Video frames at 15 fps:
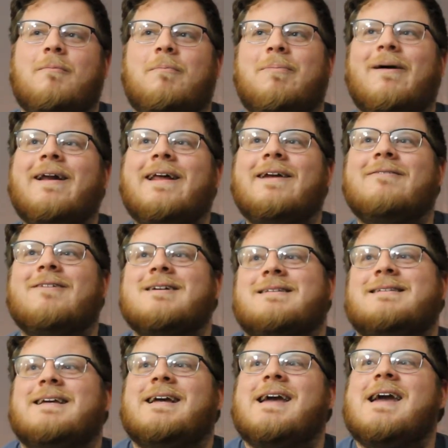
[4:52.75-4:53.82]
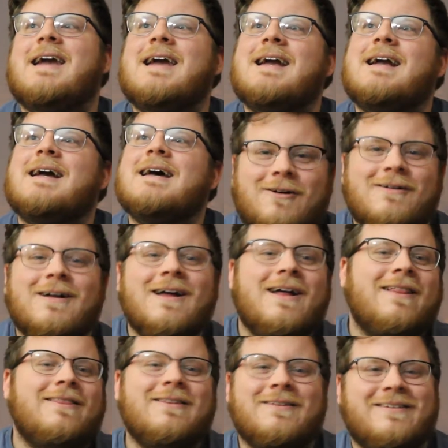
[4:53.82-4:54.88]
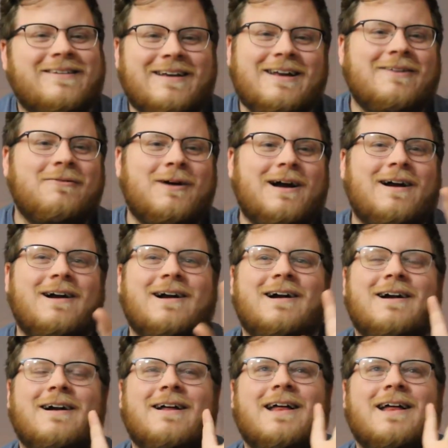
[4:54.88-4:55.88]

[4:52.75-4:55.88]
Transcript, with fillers: Brennin were singing the scene where